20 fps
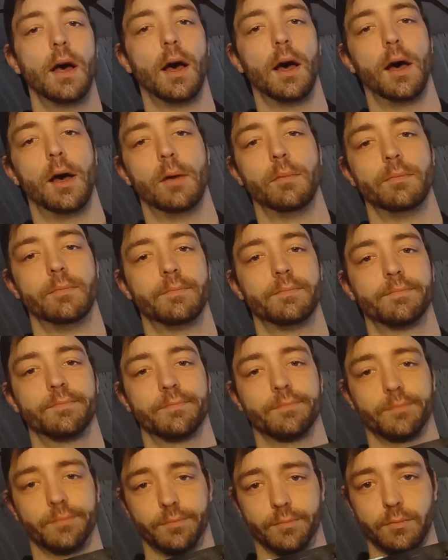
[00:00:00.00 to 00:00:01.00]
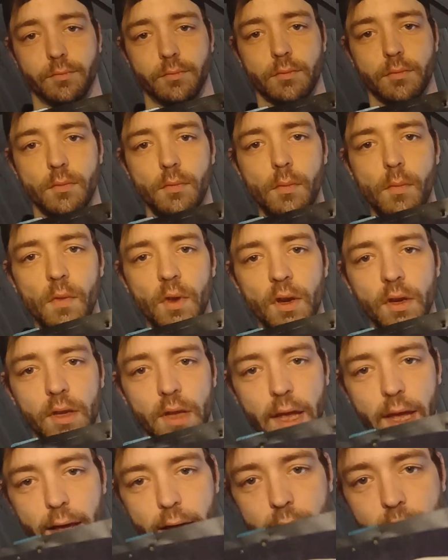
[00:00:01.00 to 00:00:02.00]
Um,
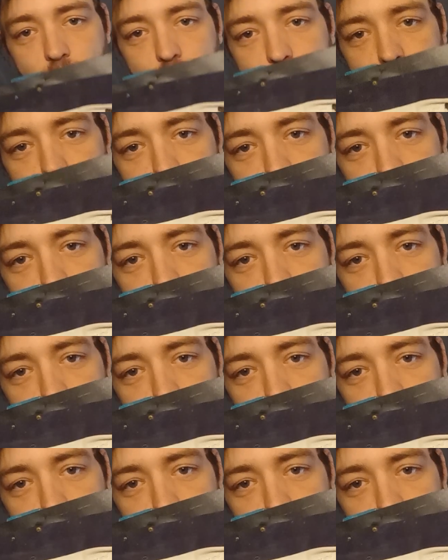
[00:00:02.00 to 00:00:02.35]
a,